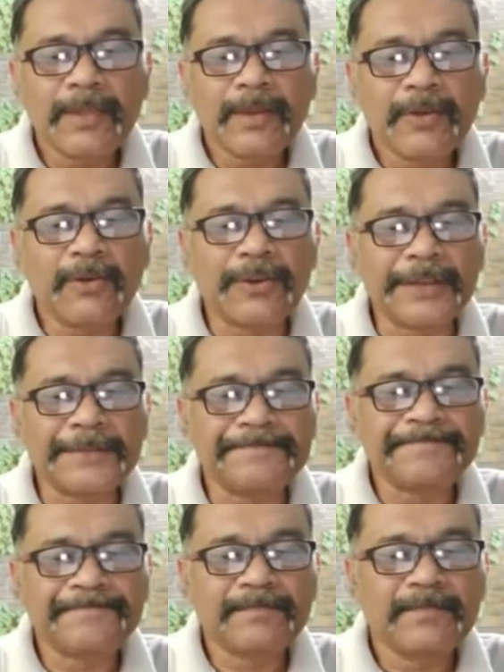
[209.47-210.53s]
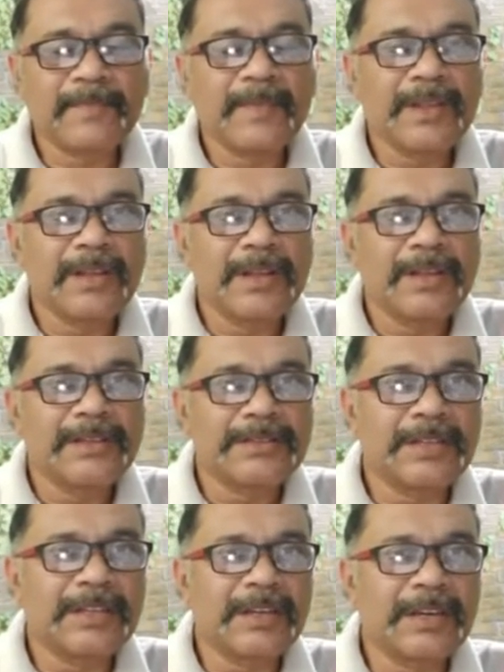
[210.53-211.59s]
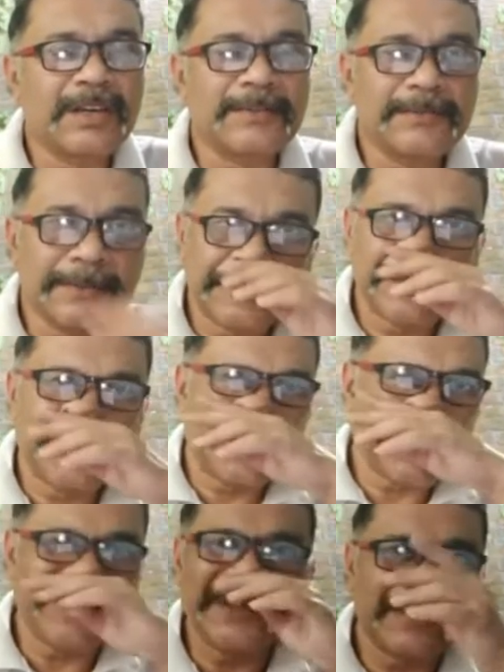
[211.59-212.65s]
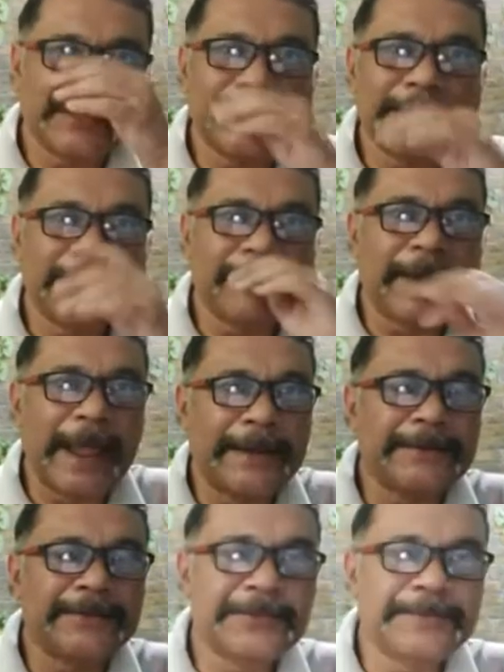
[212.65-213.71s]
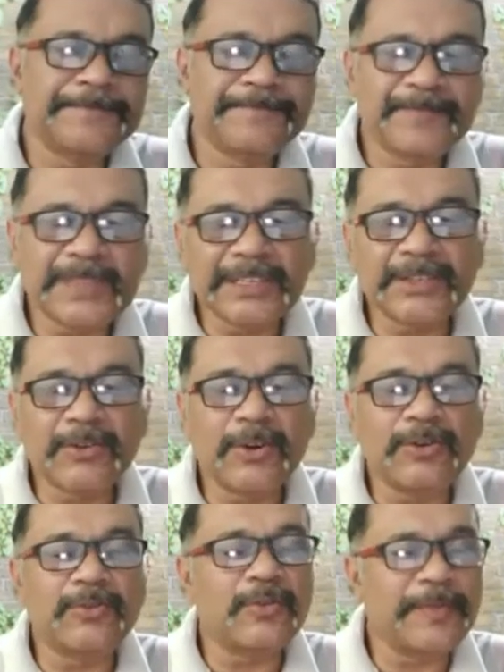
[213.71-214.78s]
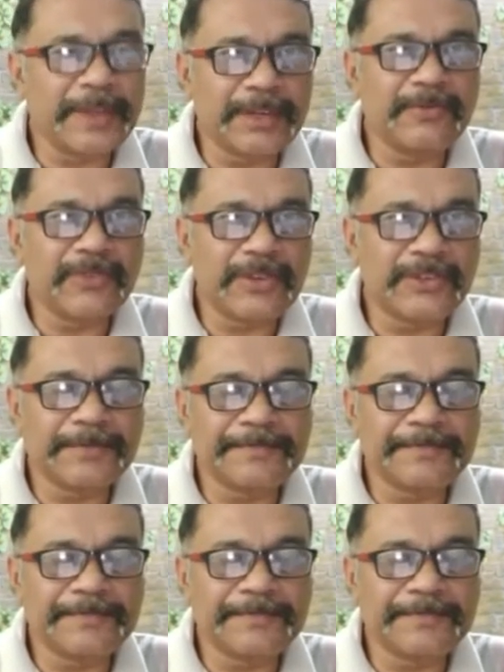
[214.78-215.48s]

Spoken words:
Okay. So the mode of nutrition in plant, that is called autotrophic nutrition.